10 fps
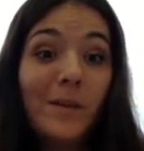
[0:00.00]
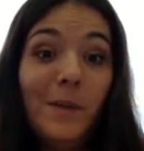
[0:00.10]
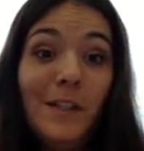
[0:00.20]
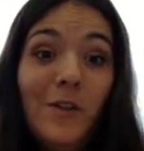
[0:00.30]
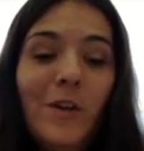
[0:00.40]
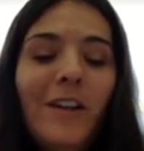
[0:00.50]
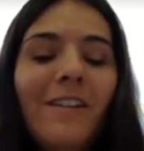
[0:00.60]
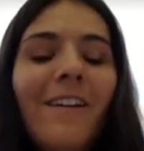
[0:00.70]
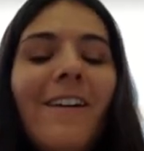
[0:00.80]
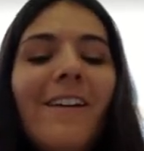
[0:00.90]
to be doing
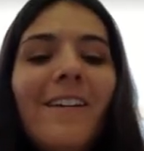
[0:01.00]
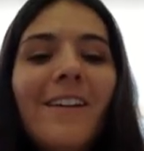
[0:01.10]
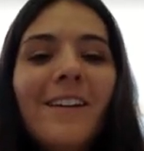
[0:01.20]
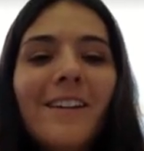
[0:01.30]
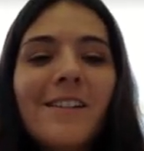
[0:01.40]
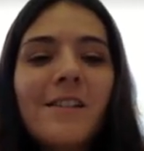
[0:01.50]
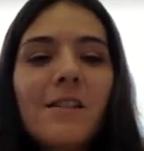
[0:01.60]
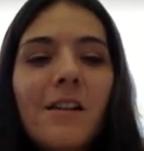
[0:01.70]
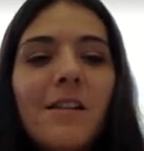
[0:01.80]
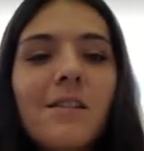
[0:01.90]

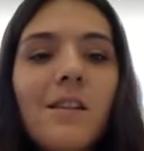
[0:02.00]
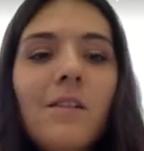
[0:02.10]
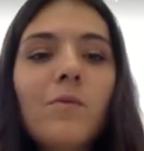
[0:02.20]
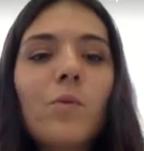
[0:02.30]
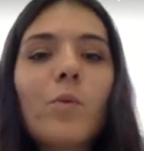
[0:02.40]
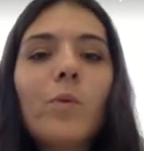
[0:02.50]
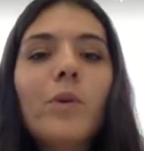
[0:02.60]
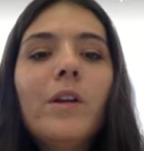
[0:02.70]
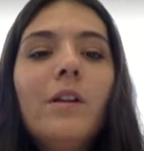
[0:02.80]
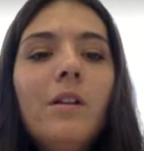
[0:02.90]
is, instead of
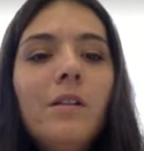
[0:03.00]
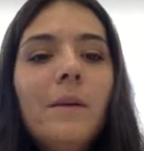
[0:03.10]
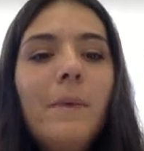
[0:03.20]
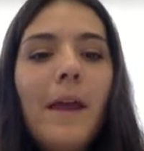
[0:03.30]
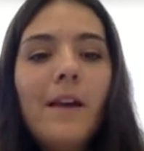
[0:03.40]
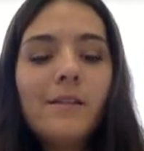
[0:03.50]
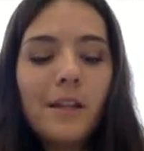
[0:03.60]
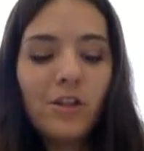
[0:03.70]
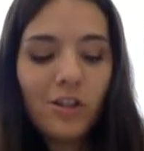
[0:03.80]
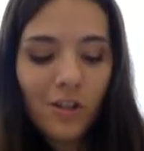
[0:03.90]
really paying
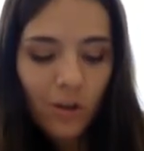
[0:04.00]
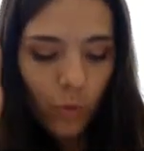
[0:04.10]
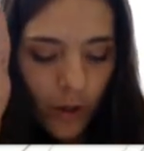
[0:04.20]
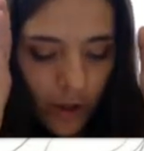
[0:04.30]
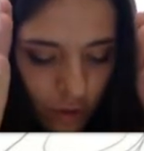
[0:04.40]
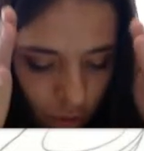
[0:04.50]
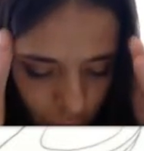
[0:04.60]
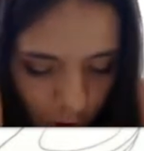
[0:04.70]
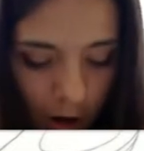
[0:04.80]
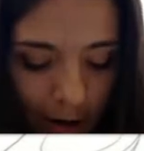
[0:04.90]
attention to what you're
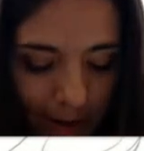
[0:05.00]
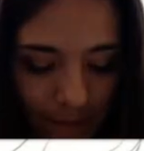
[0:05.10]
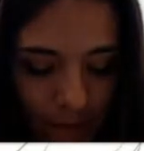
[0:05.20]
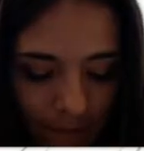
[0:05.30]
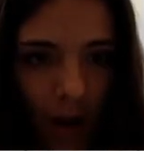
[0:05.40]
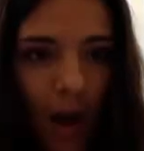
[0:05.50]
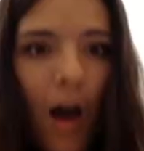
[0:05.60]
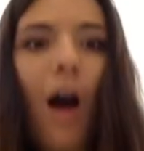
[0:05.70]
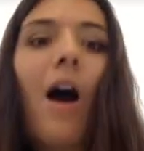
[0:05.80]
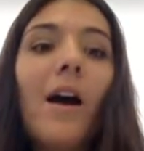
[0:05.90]
drawing,
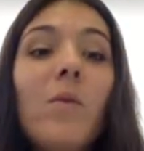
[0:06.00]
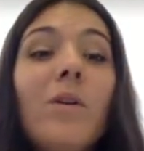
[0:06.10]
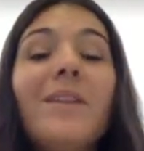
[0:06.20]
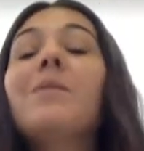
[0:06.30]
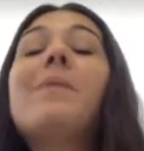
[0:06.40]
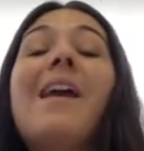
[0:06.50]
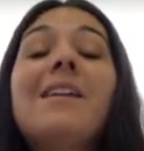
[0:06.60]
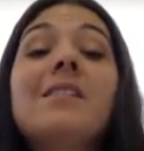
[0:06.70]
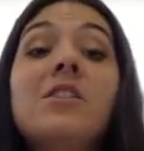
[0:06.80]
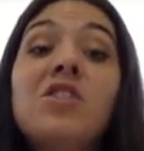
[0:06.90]
I want you to pay
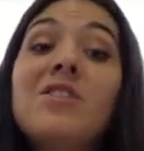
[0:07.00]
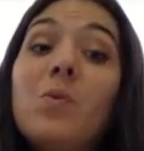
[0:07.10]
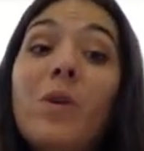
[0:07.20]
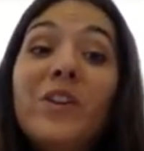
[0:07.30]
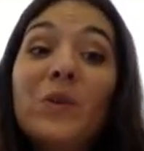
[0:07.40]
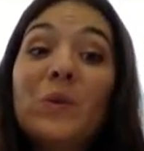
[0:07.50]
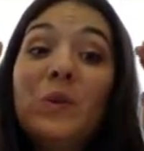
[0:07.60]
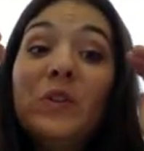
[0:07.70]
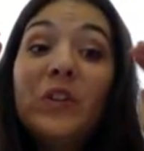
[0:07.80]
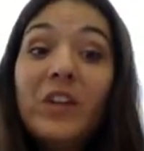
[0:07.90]
attention to what you're
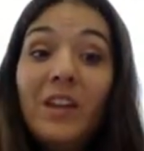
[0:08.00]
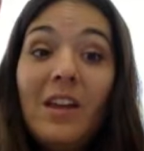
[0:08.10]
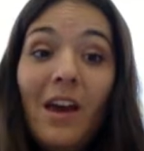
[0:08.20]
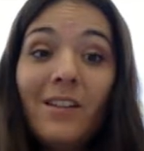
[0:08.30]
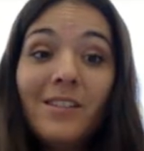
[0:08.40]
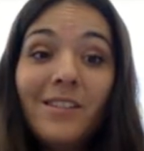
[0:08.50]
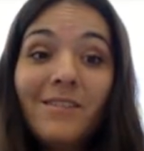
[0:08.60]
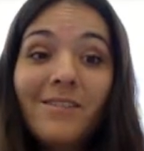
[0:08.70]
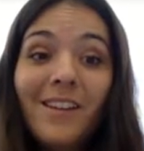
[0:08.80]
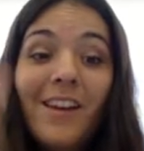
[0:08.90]
looking at.
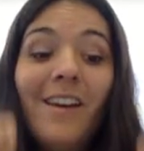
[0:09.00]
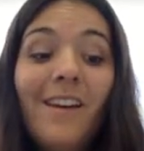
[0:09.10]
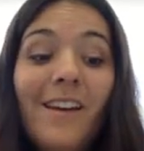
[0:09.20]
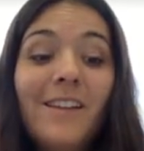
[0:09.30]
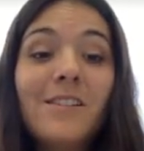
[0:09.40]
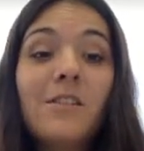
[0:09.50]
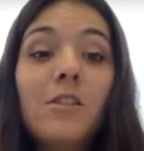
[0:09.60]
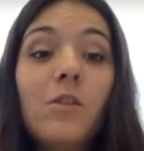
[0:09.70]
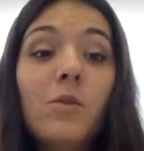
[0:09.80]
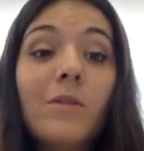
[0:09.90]
And
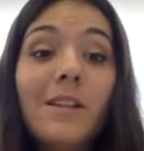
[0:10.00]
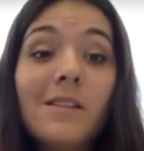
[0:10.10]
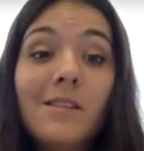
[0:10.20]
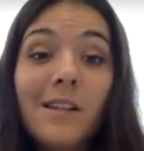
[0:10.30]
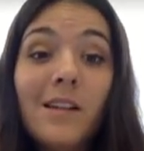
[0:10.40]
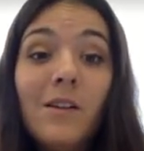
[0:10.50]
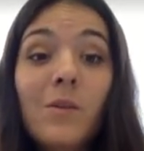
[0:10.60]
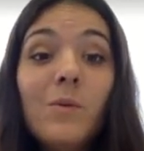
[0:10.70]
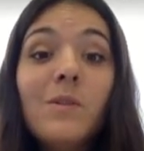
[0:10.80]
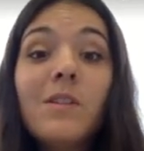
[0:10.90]
so it
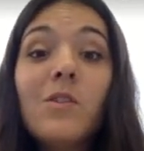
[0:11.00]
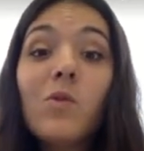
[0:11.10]
sounds